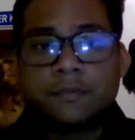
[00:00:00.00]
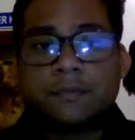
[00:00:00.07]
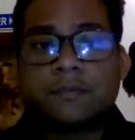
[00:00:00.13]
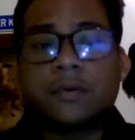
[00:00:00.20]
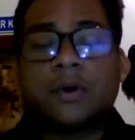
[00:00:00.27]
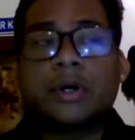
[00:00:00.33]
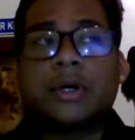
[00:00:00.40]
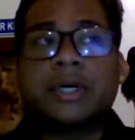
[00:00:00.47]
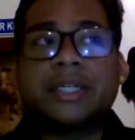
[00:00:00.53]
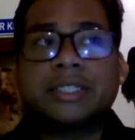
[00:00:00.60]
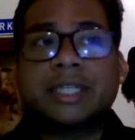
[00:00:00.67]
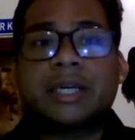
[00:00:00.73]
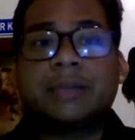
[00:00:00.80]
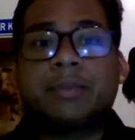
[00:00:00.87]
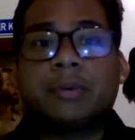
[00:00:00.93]
For
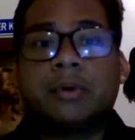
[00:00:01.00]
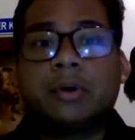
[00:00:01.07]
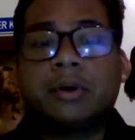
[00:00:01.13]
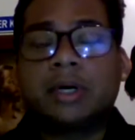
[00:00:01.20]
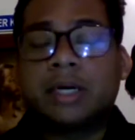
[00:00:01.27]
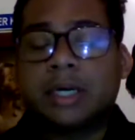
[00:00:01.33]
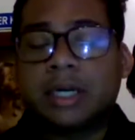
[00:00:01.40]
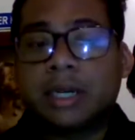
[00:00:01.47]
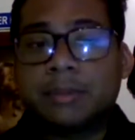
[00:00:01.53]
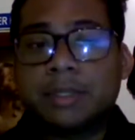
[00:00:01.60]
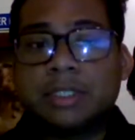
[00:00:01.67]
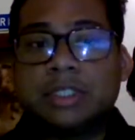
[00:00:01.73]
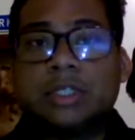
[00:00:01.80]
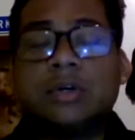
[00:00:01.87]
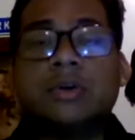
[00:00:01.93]
example, I've
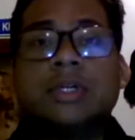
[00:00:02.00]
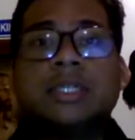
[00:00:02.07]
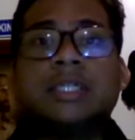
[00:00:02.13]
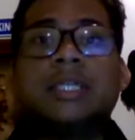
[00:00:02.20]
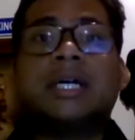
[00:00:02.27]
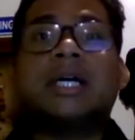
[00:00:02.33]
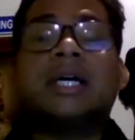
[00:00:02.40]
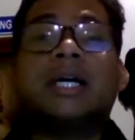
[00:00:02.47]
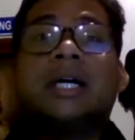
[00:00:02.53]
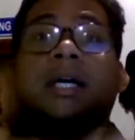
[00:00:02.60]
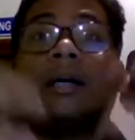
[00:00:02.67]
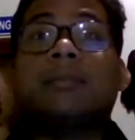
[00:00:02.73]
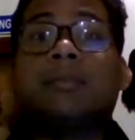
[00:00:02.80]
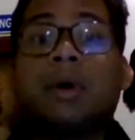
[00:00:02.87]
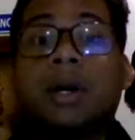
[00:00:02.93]
been doing
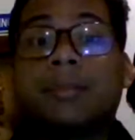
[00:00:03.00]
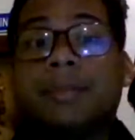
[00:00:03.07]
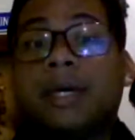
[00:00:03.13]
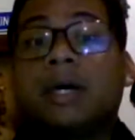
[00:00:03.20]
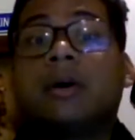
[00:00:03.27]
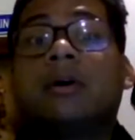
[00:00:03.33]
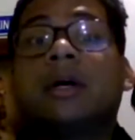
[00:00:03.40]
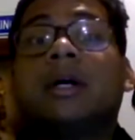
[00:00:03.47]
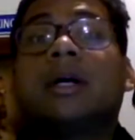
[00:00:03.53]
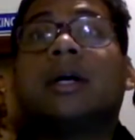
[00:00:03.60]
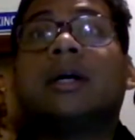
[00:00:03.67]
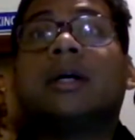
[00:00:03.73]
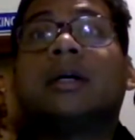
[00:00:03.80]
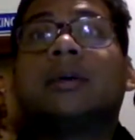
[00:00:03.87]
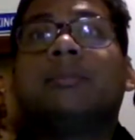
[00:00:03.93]
the
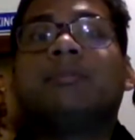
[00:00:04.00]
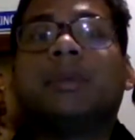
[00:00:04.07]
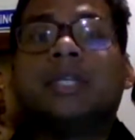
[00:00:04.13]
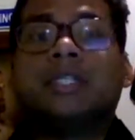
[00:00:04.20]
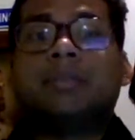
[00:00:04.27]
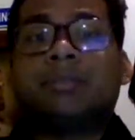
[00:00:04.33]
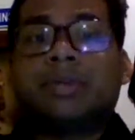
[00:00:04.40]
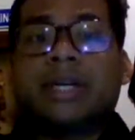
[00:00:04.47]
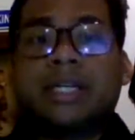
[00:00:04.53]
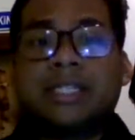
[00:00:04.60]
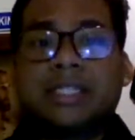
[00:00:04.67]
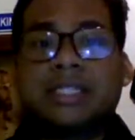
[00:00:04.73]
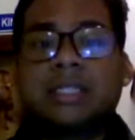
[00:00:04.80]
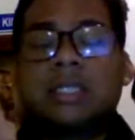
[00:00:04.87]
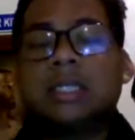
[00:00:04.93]
barbell bench
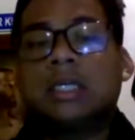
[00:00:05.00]
press,